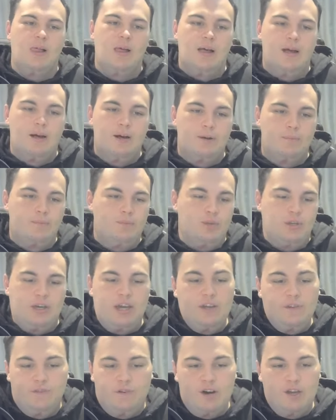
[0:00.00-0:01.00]
um, you
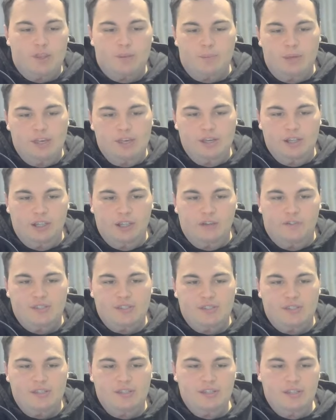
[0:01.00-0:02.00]
can find them. Eagle
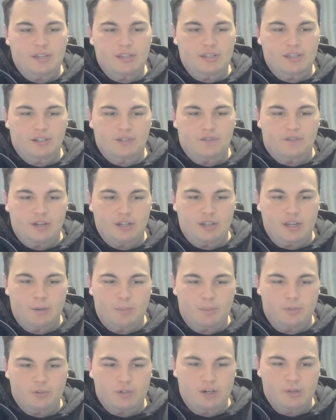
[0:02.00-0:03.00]
FC, he did fight a
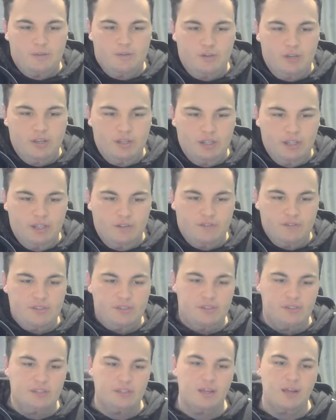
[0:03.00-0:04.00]
couple times for Eagle
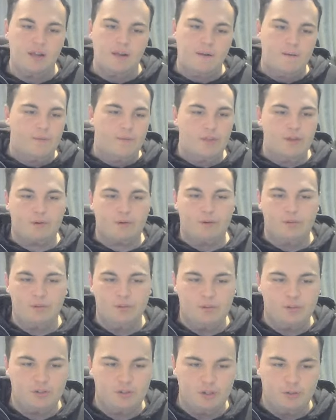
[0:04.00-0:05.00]
FC. They're on
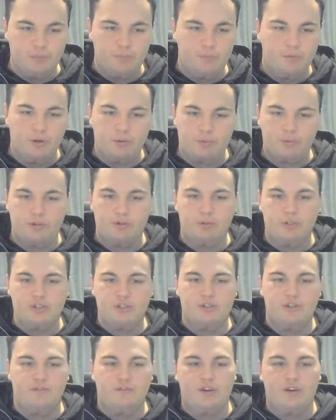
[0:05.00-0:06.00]
YouTube, no real
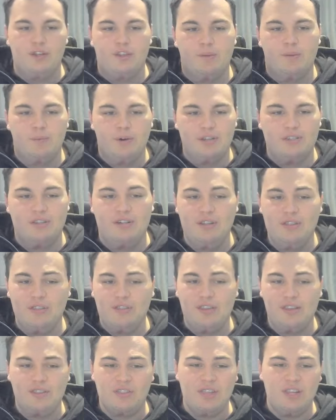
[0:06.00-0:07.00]
issue finding them. I didn't
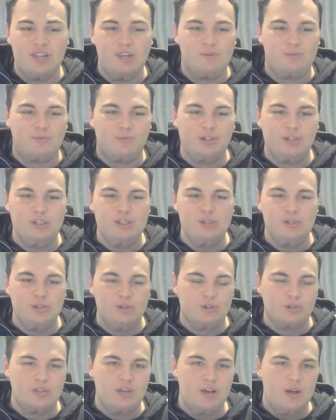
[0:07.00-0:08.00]
think that he really
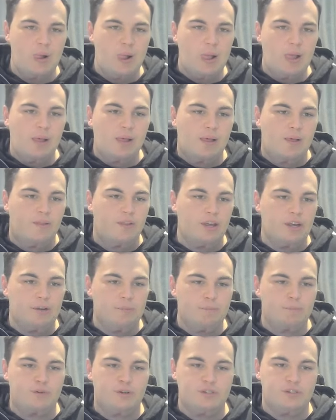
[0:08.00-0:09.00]
looked that
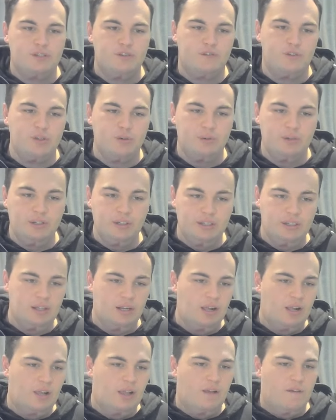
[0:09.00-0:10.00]
impressive doing it.
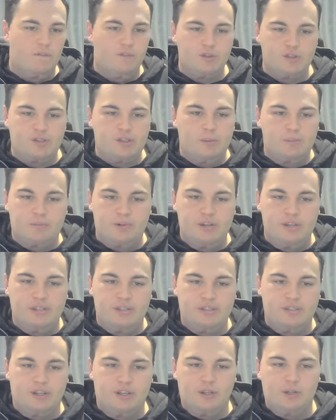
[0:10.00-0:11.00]
For some
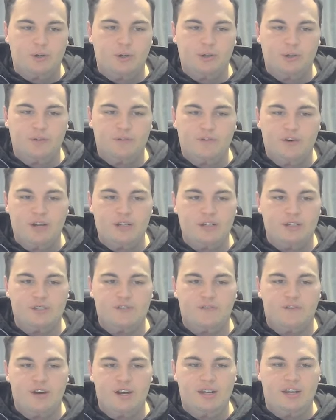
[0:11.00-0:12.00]
reason, I couldn't find his
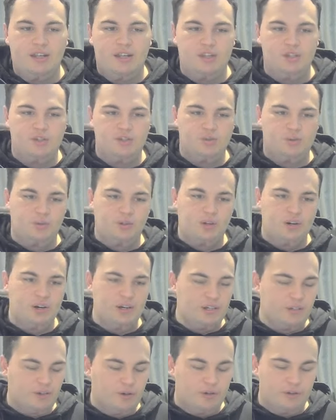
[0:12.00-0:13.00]
fight against Sean
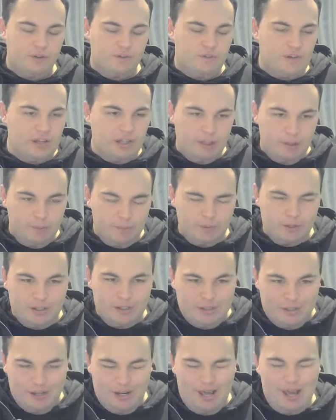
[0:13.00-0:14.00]
Con- Connor Fallon, but I
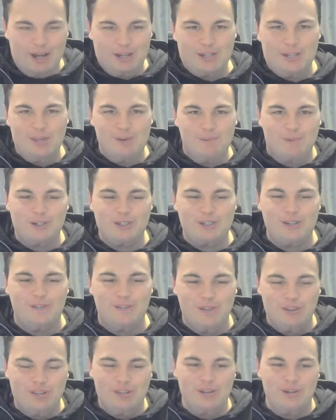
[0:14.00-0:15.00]
did actually watch a
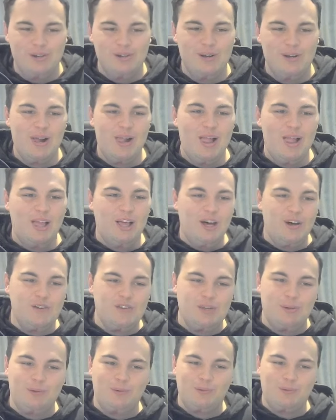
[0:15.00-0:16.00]
video of
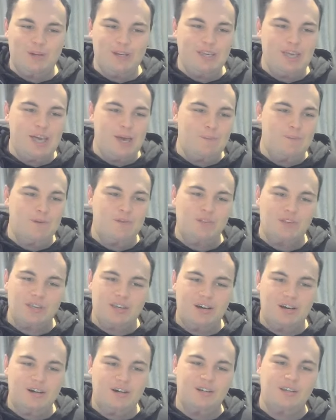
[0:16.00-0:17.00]
someone recapping the
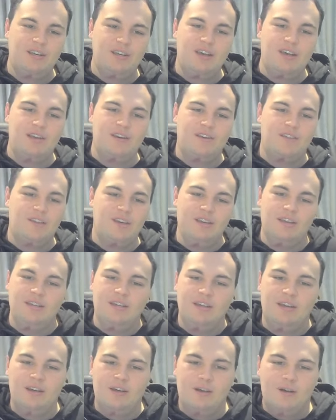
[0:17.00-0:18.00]
card, and
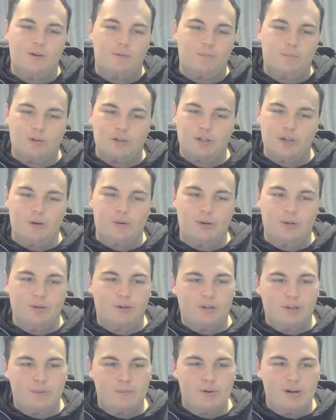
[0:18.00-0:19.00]
they were going
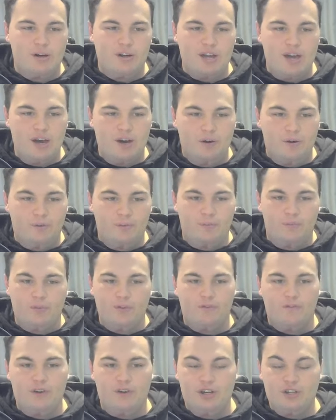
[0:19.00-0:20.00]
on about how the fight